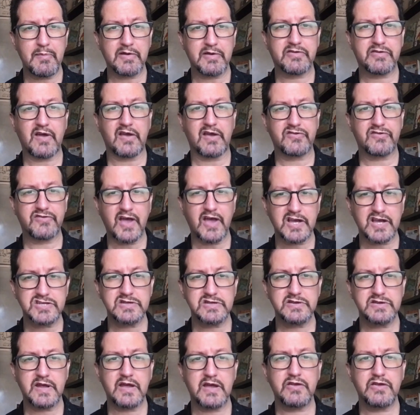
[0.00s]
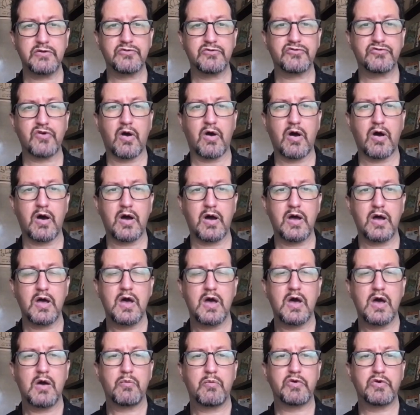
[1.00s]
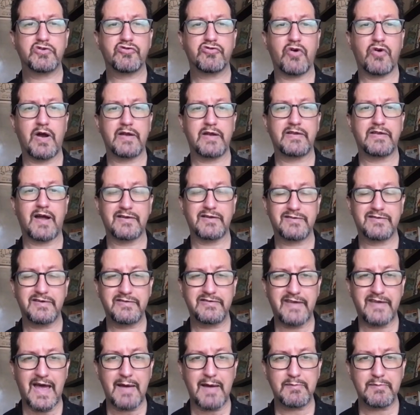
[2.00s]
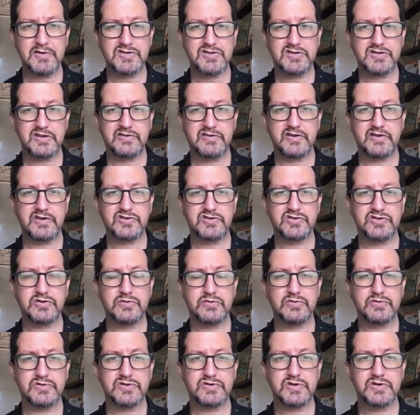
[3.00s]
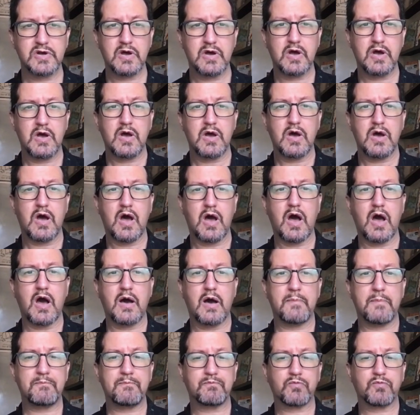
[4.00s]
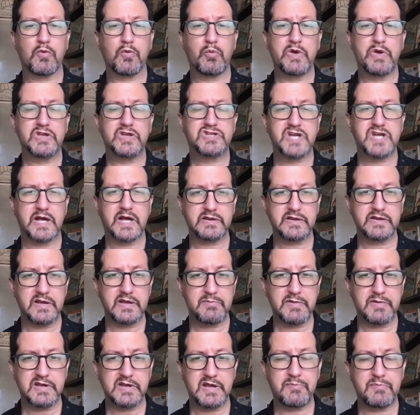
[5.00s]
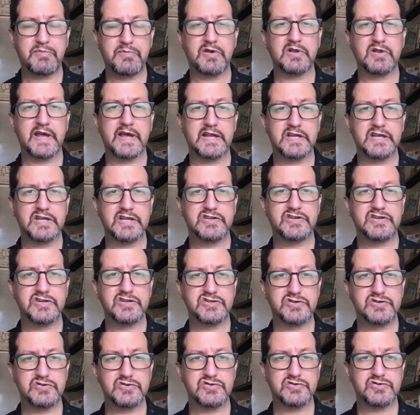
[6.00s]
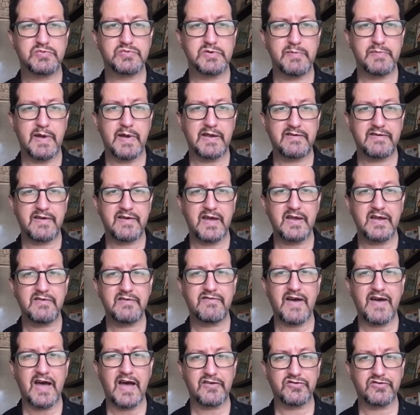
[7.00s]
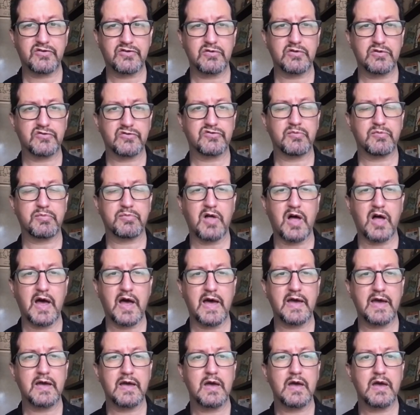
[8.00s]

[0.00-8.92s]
dissection that you saw. We tried not to damage the tissues. We gently manipulated tissues. We maintained vascular supply.